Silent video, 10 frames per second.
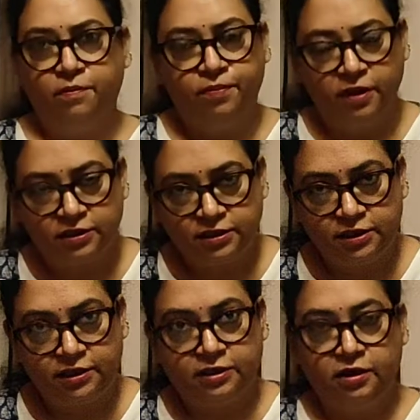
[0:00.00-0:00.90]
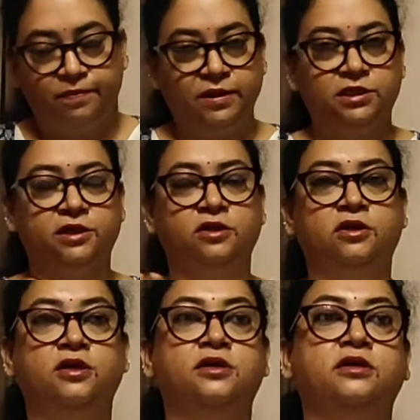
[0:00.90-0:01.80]
and we select a
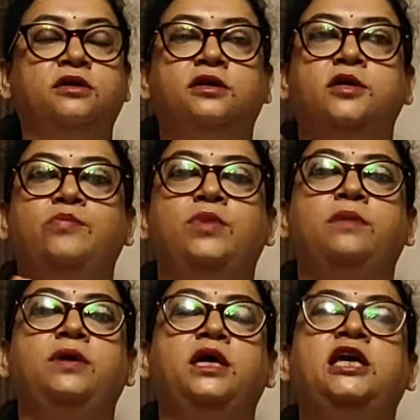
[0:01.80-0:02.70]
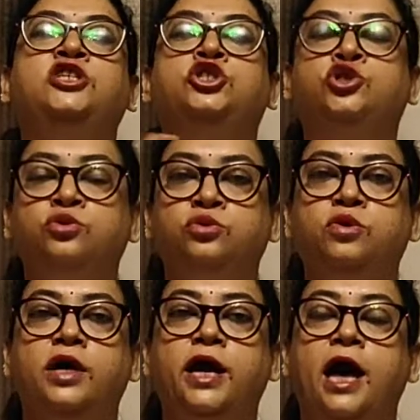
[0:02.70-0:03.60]
particular, say a
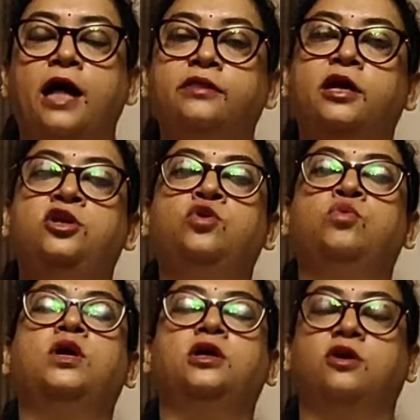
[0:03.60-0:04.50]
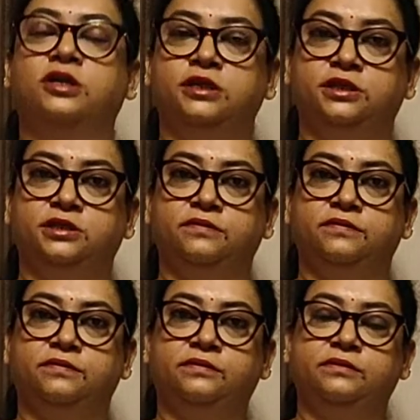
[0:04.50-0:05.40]
person, a particular
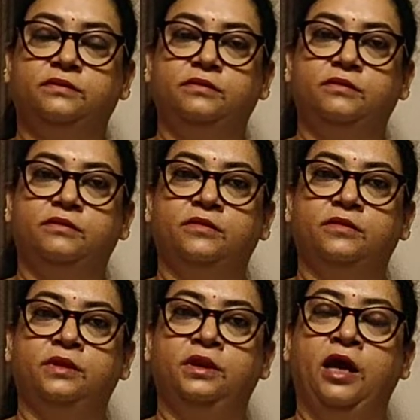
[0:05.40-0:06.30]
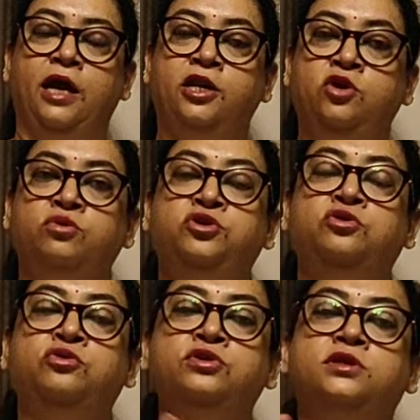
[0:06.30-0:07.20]
maybe issue, and then you
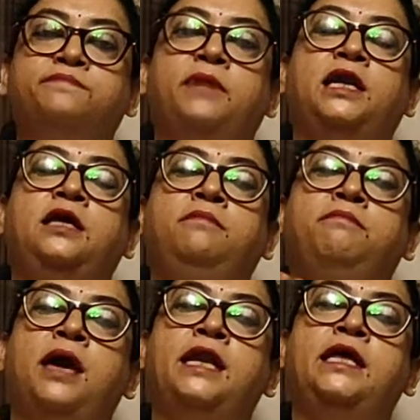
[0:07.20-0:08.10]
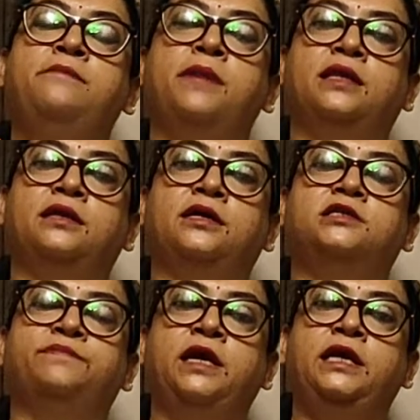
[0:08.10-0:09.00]
work on it.
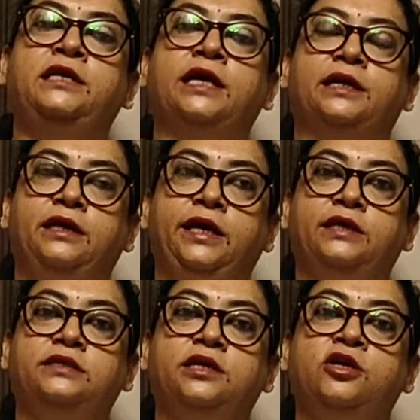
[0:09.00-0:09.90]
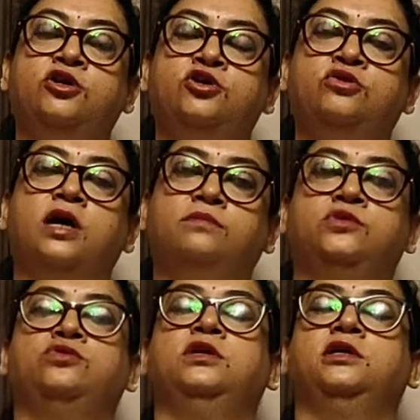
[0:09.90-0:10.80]
And you use many
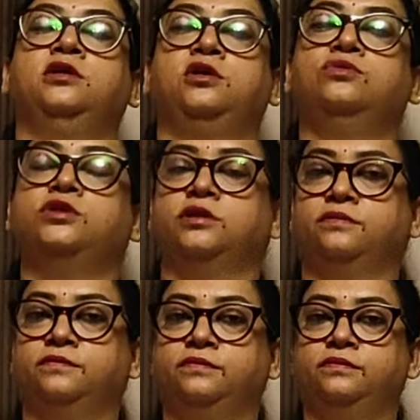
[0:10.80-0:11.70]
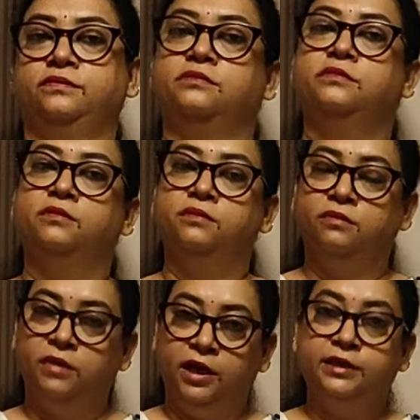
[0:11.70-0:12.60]
methods, many
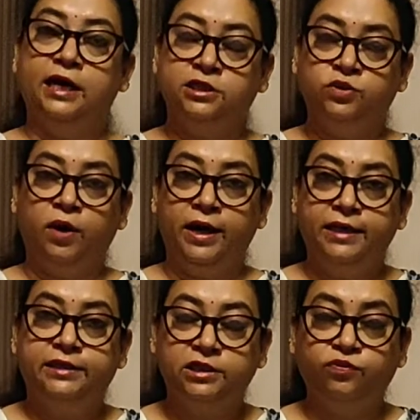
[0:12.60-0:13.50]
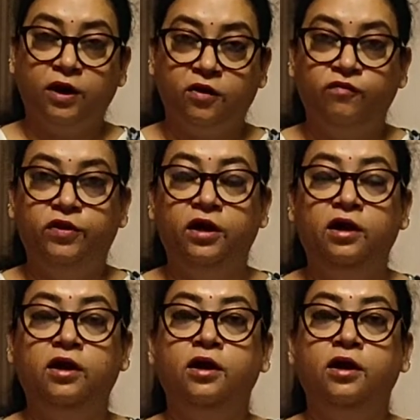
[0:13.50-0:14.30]
techniques to come to a conclusion.